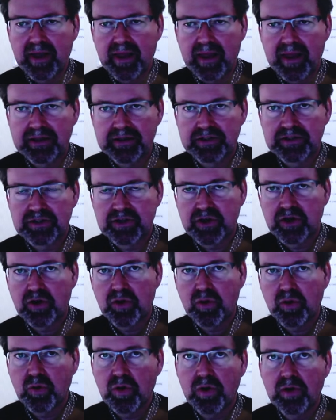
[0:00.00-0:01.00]
And
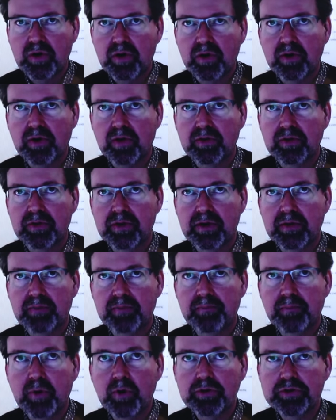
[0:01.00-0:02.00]
so the
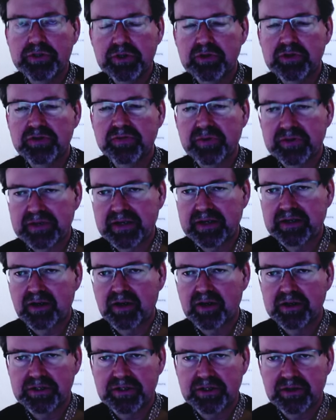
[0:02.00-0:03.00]
most useful
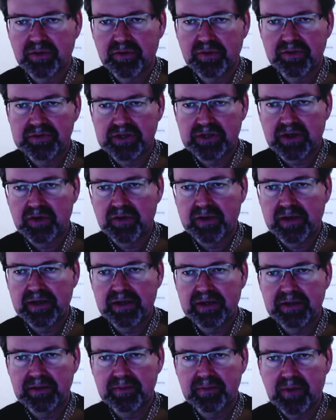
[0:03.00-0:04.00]
technology that we've
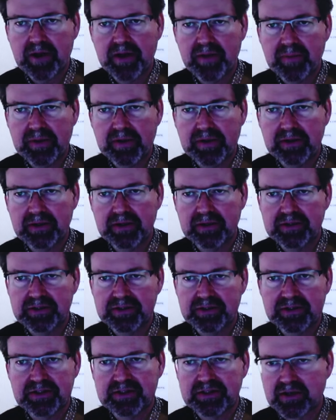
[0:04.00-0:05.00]
generated, in my opinion, is
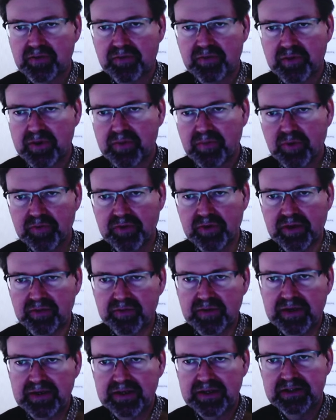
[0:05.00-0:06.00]
this self-removing
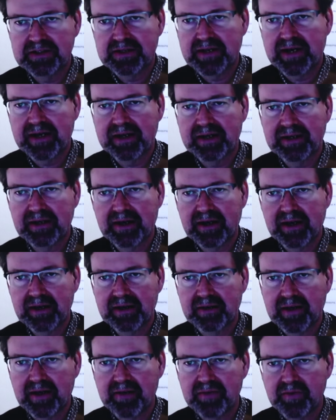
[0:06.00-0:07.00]
affinity tag, and I
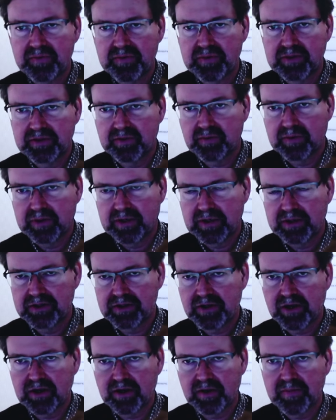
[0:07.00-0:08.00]
have a feeling we can
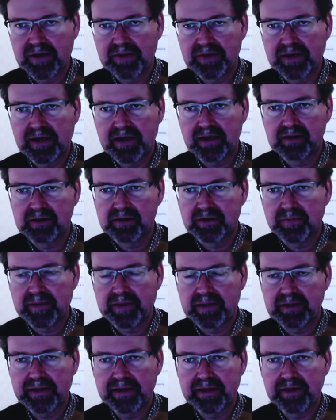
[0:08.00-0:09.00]
talk about that a little
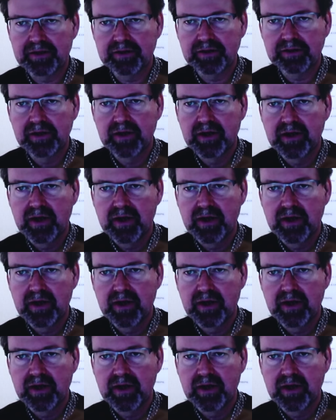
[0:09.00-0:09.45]
bit later.